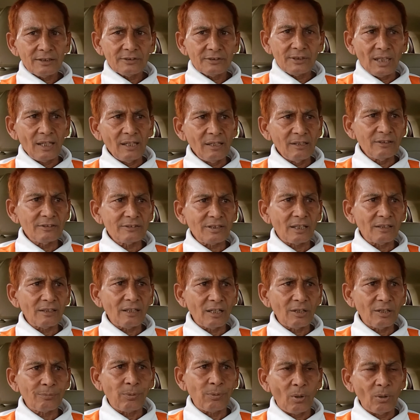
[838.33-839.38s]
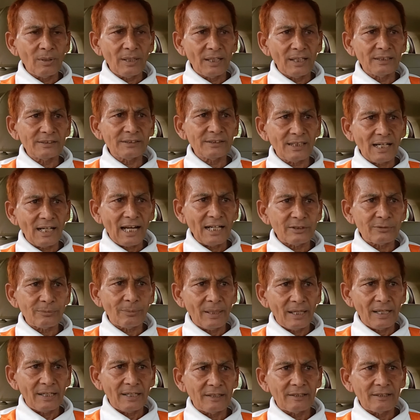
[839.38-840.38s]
That's why my friend James Allen said,